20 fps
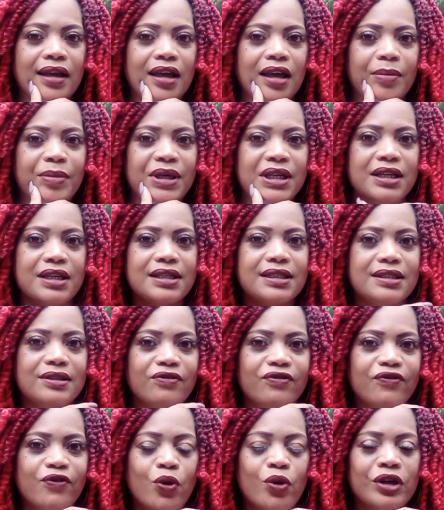Because
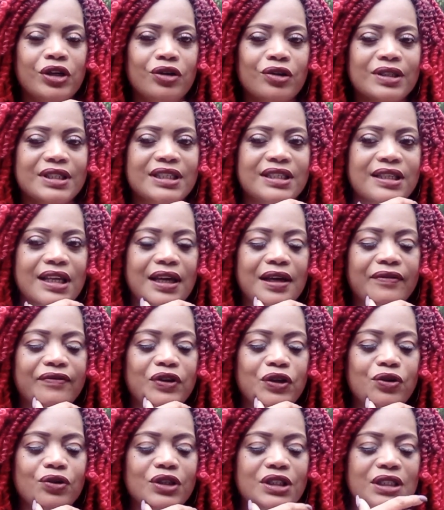for yourself,
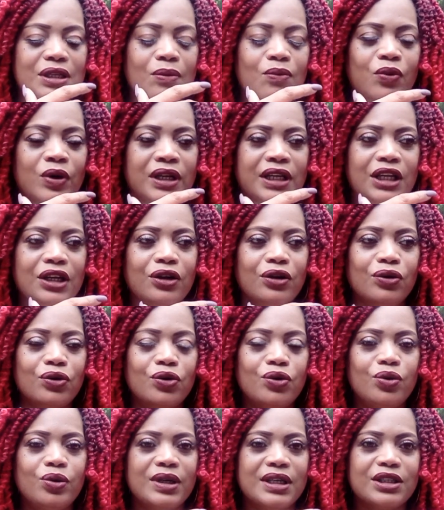you're someone here
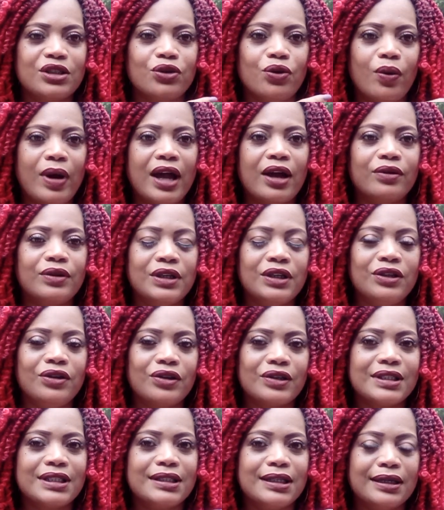who is grounding
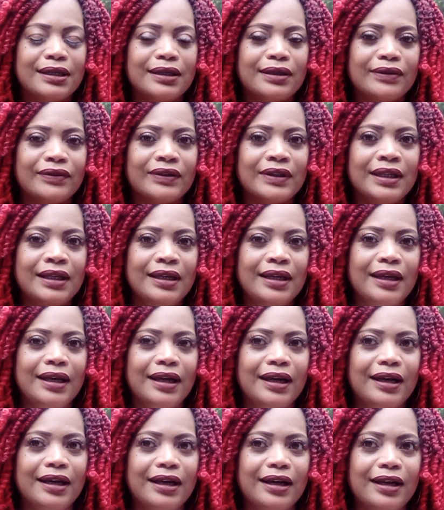yourself.
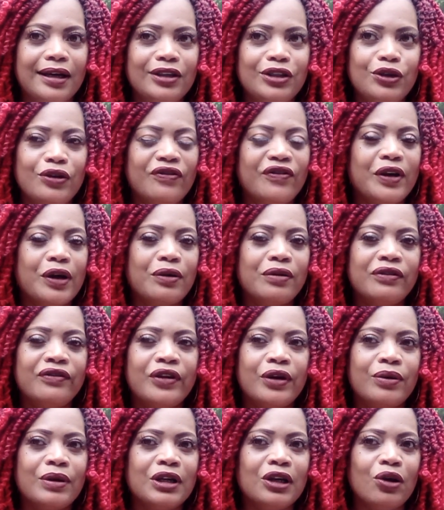Uh, you're very,
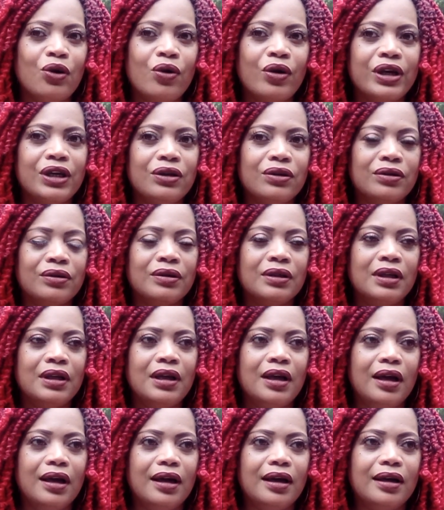very loyal.
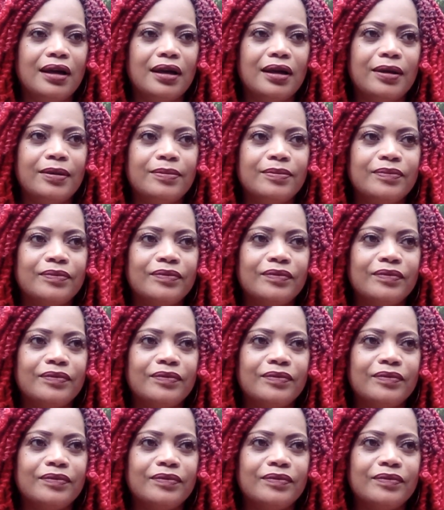Um,